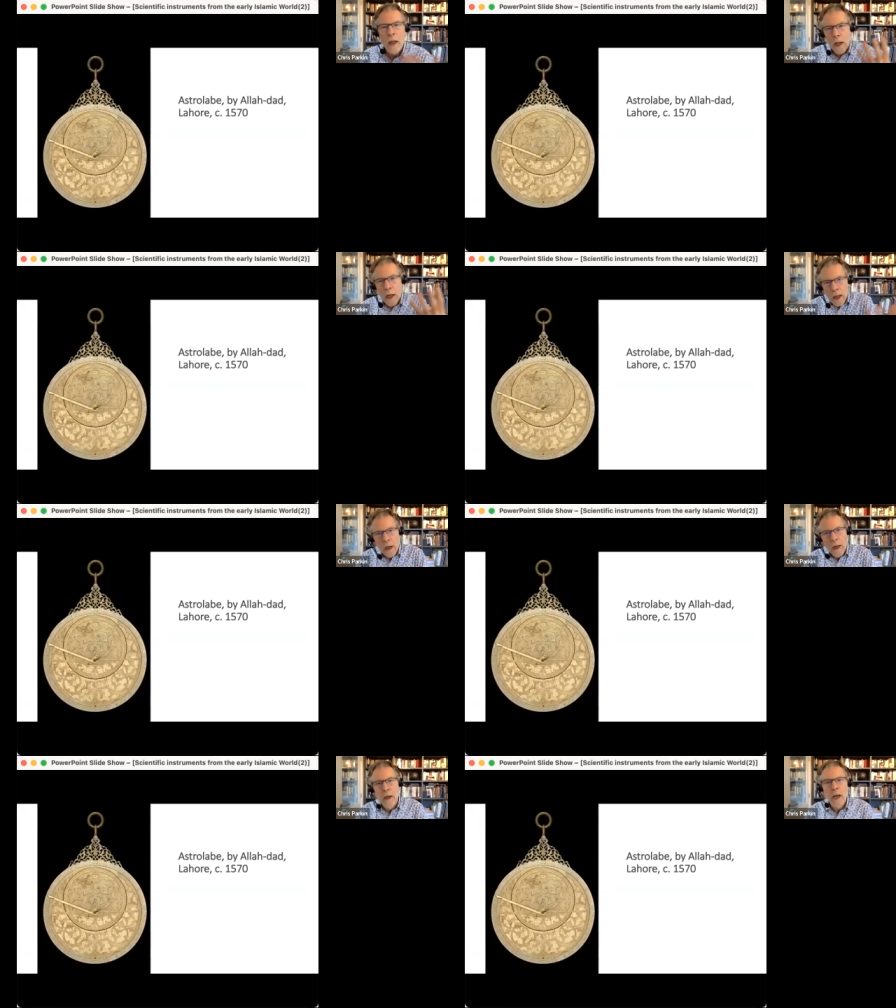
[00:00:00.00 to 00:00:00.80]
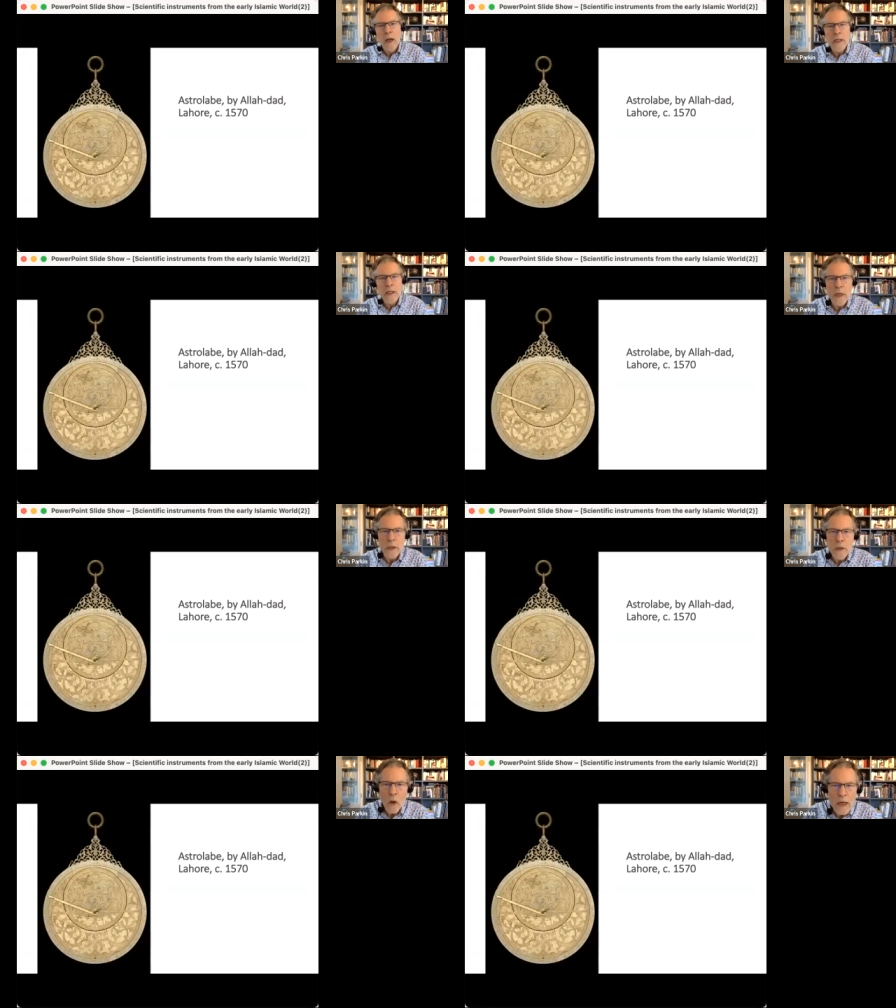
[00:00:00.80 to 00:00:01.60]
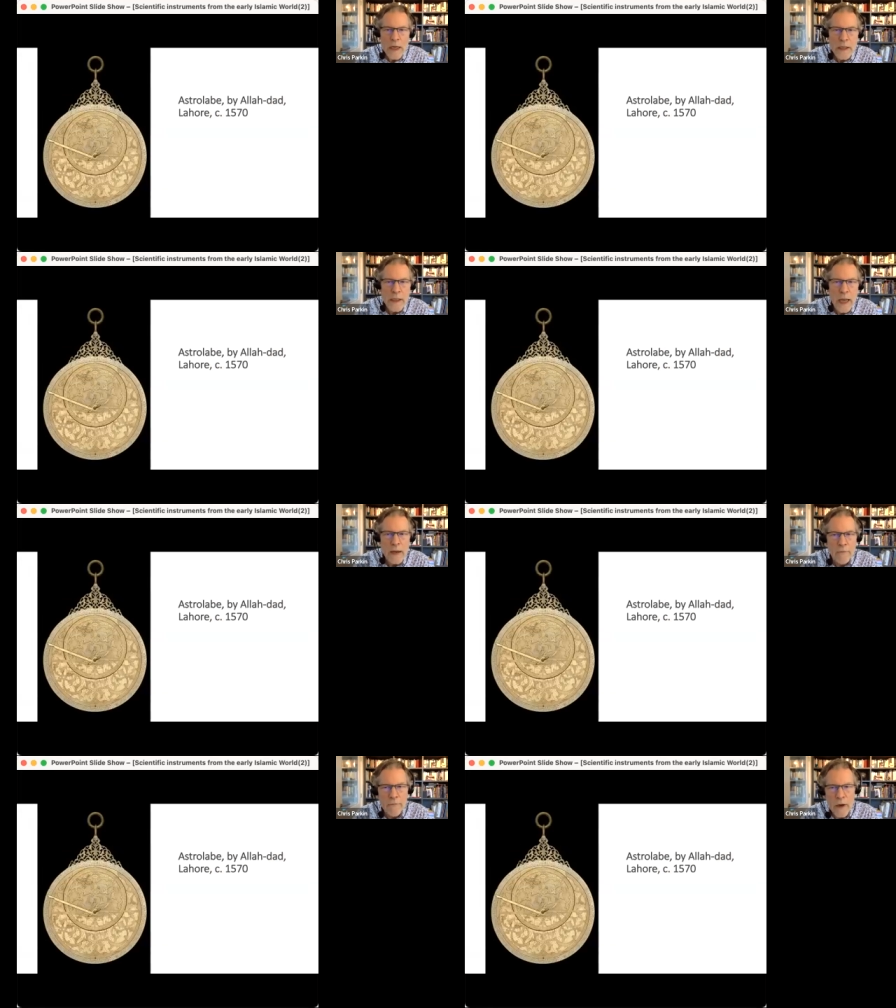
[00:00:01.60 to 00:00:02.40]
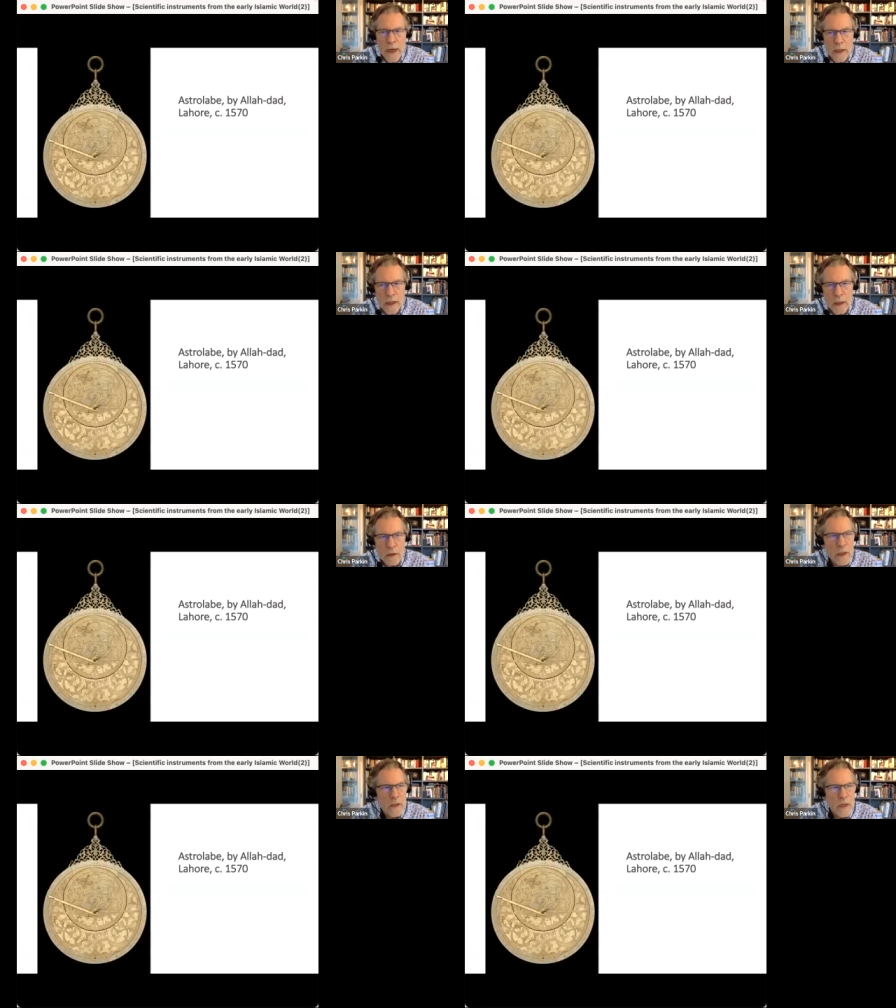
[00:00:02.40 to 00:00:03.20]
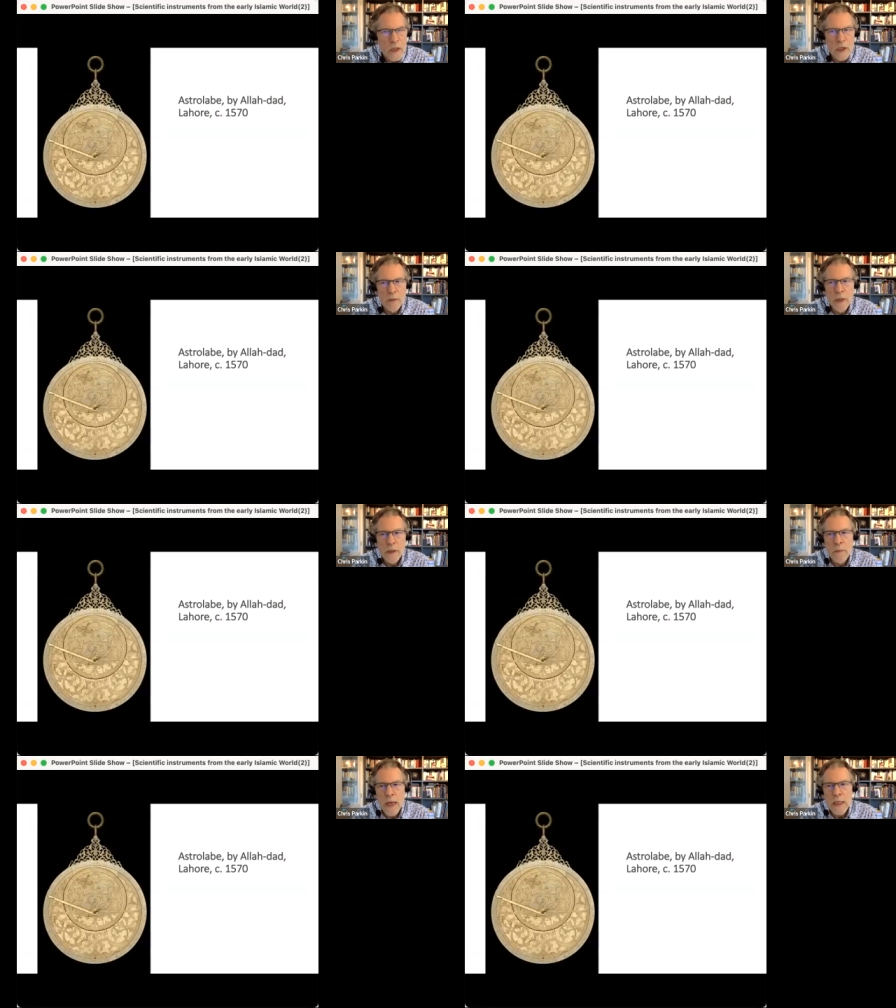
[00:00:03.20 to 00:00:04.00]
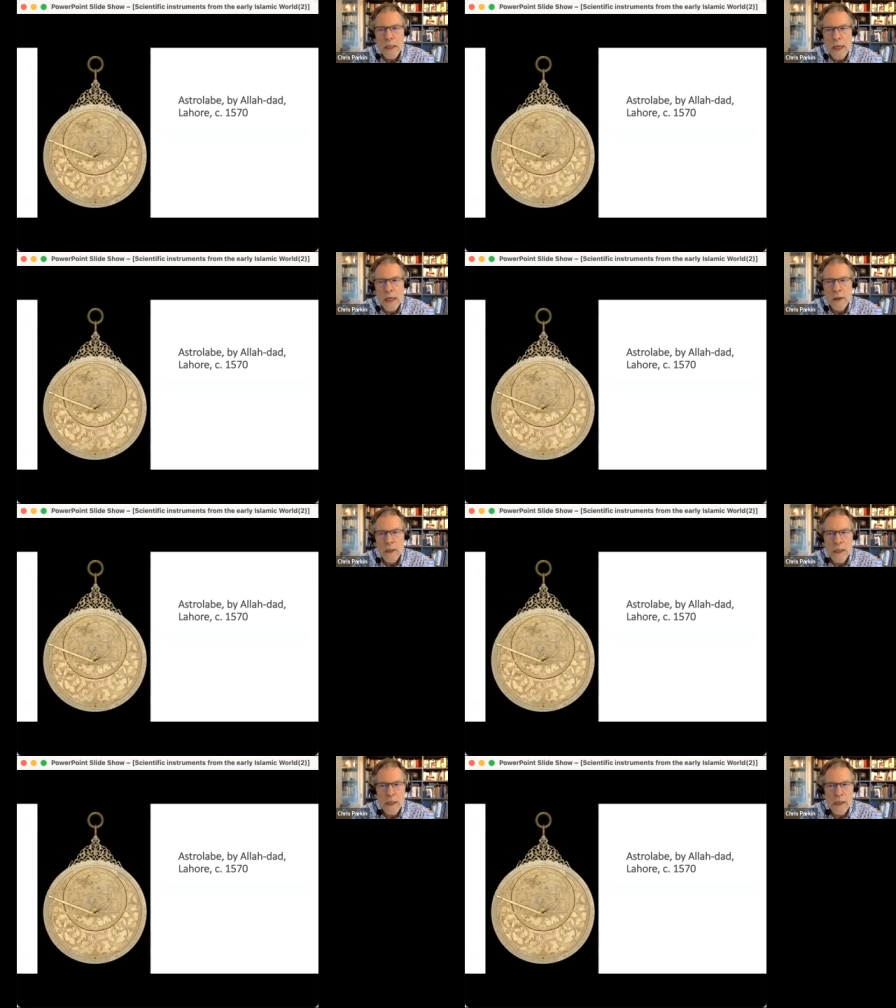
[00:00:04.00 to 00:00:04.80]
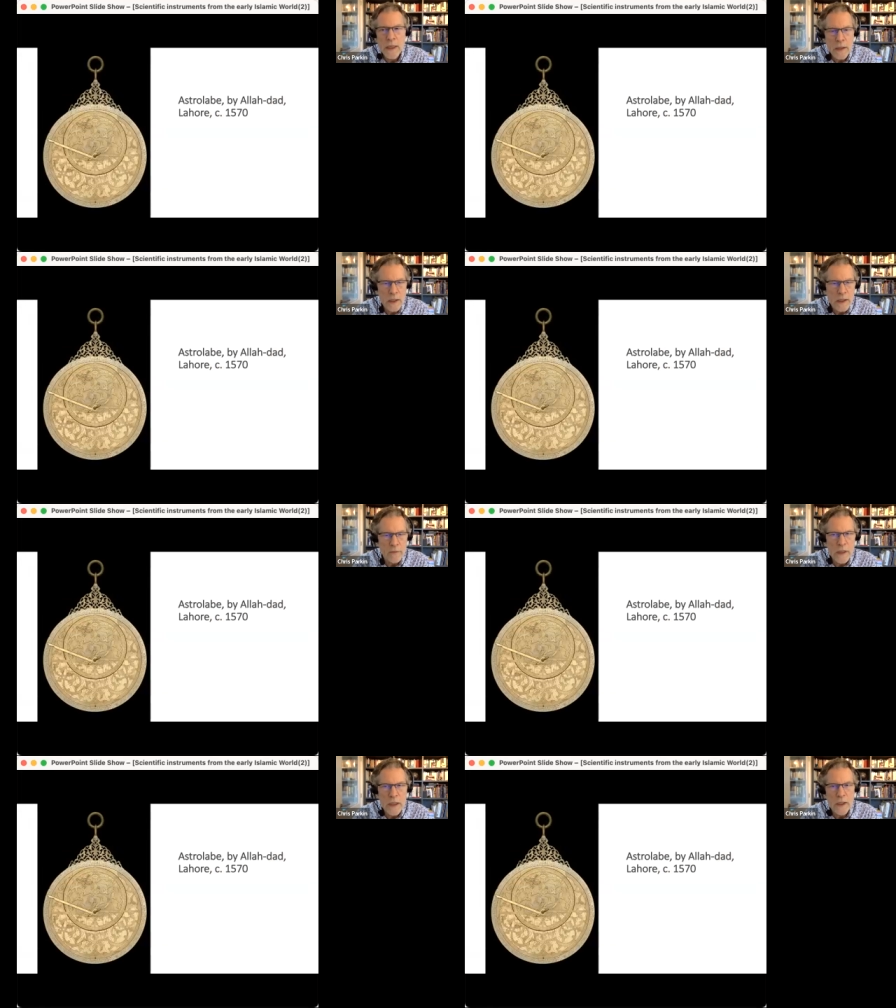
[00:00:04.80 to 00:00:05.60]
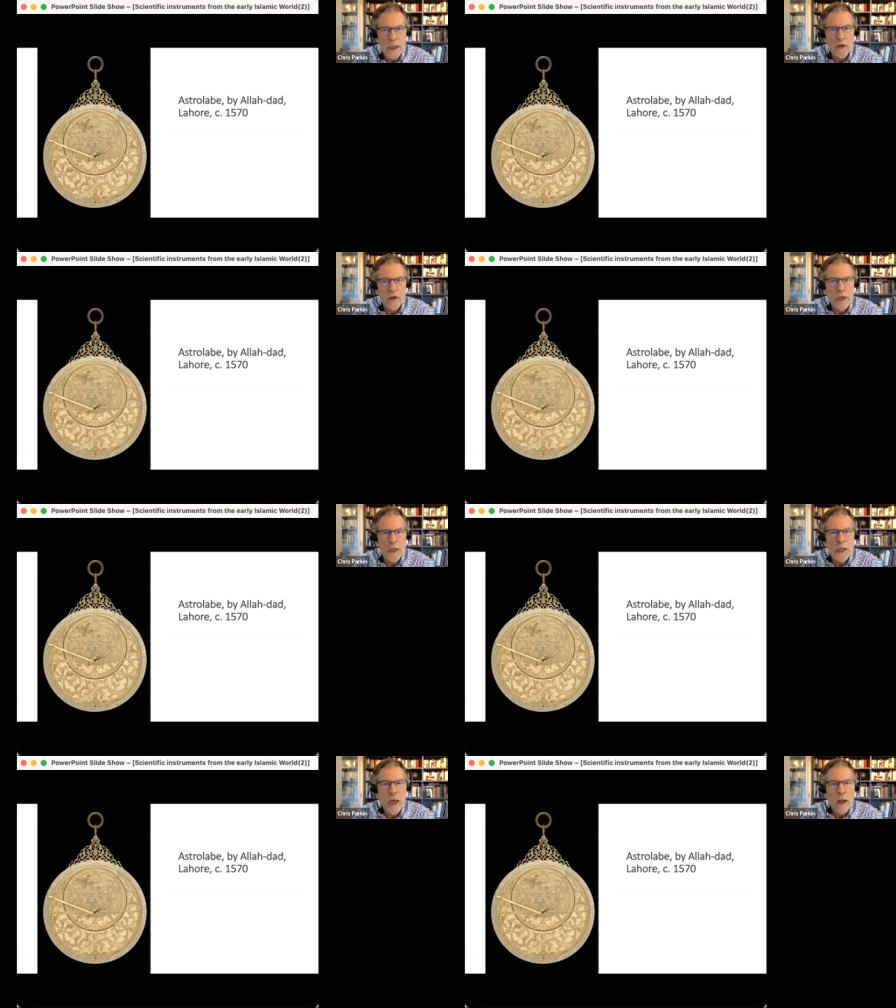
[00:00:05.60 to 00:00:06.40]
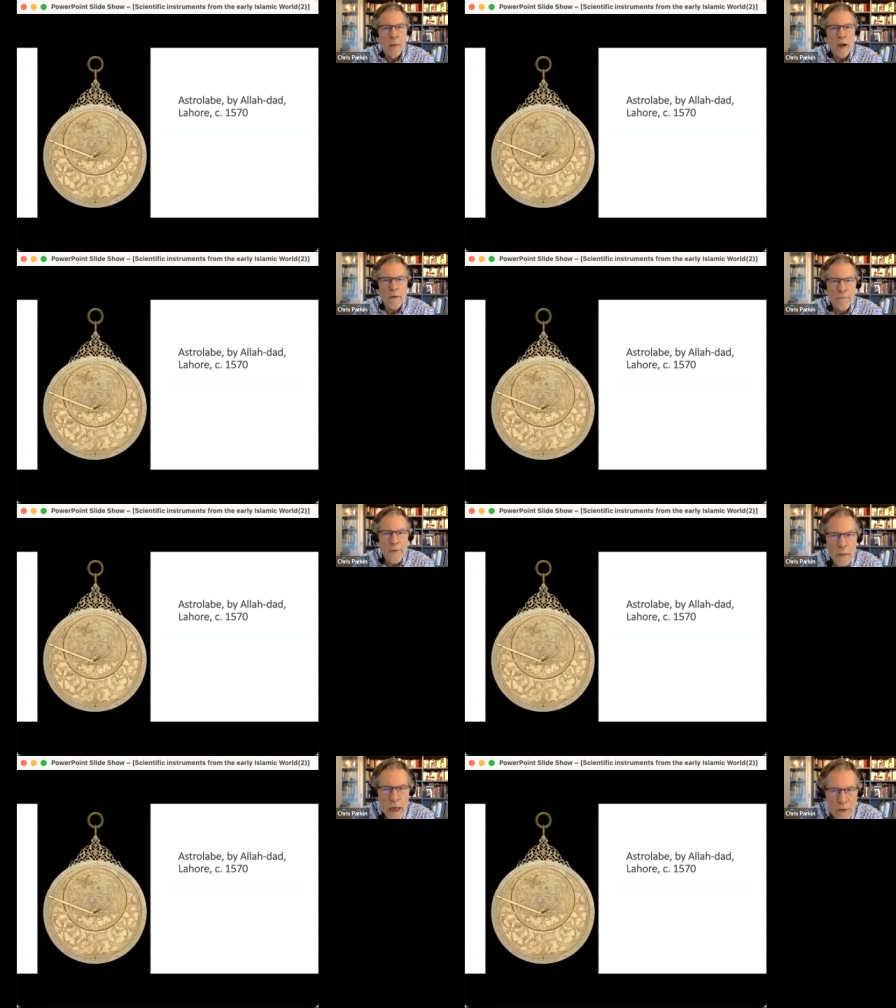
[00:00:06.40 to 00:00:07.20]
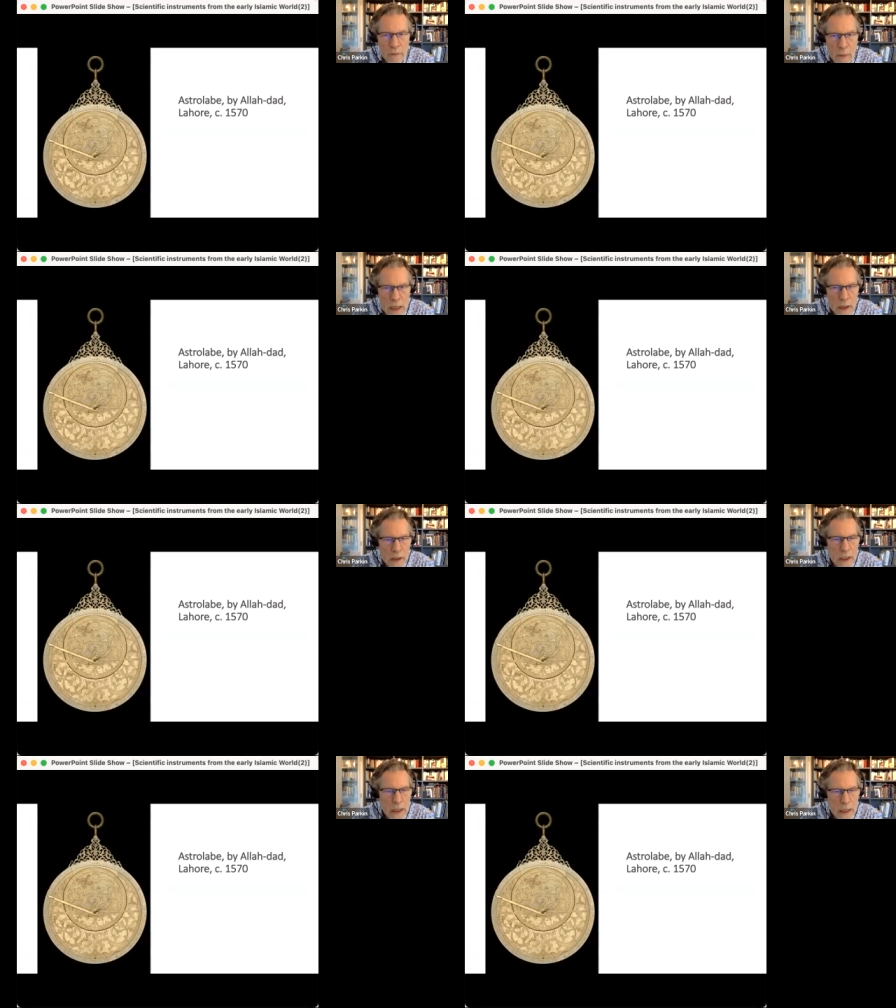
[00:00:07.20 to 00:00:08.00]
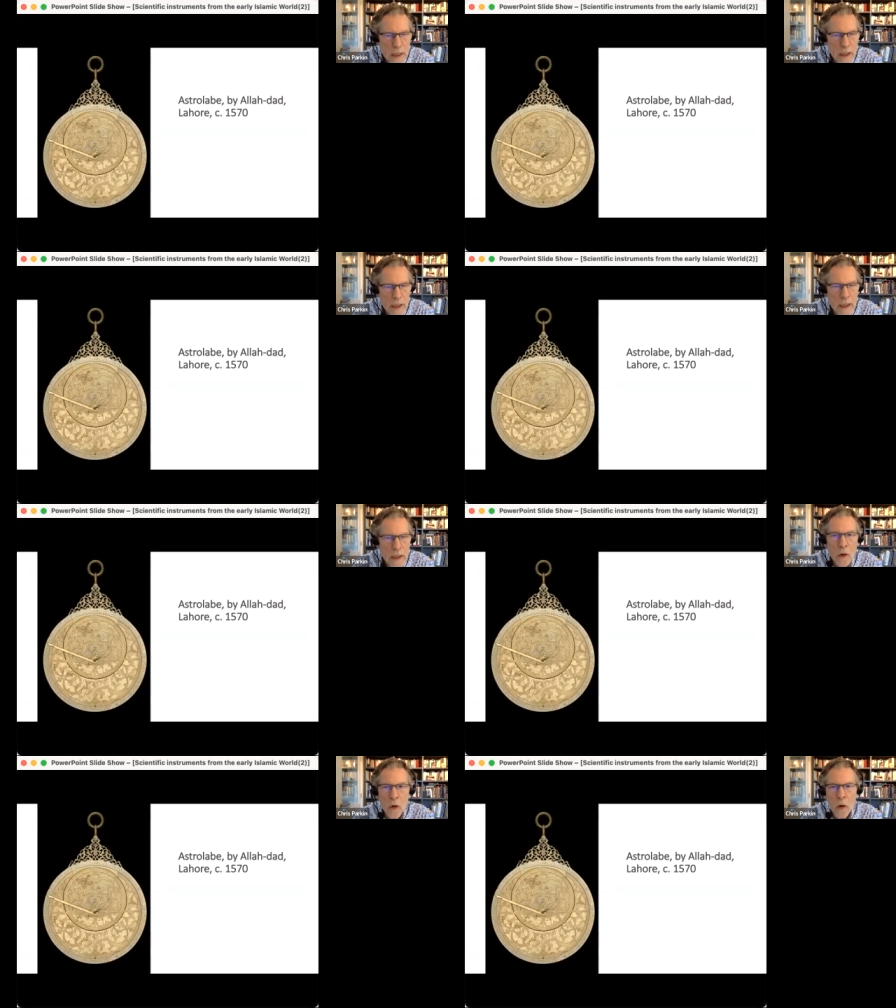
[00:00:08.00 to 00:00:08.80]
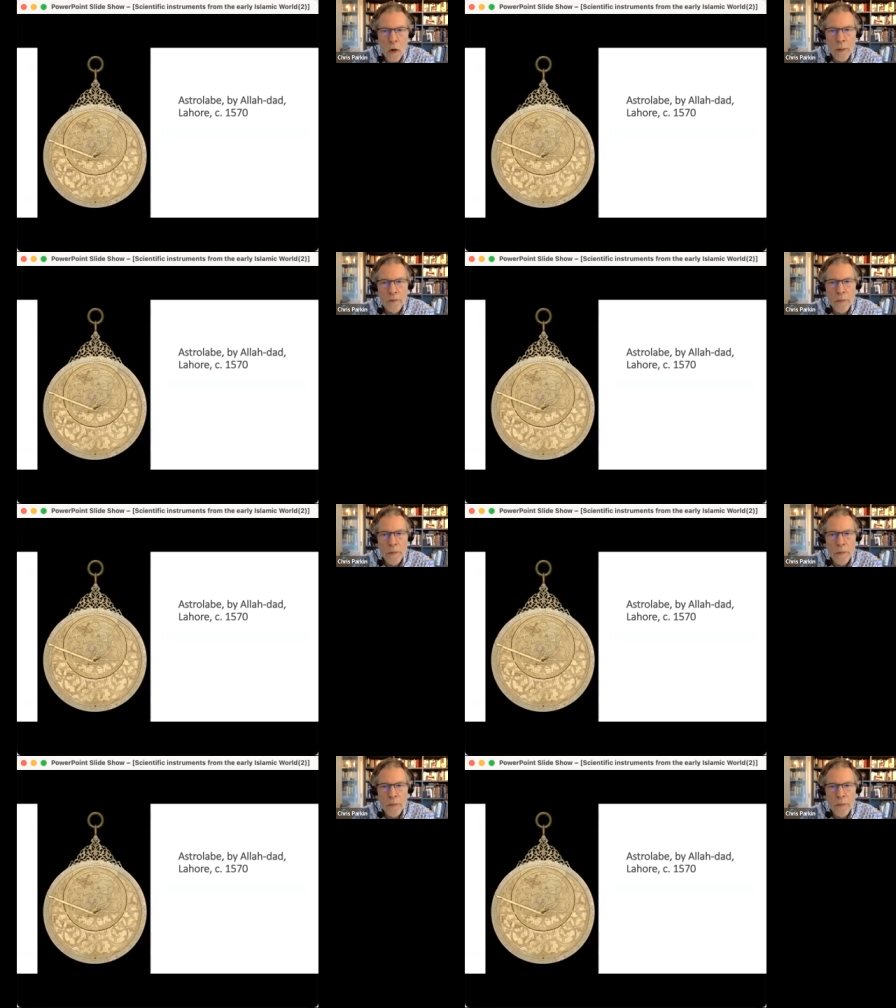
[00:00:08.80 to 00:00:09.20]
uh, Last but not least, a fine series of instruments made in the 16th and 17th centuries by a family of makers here in Lahore,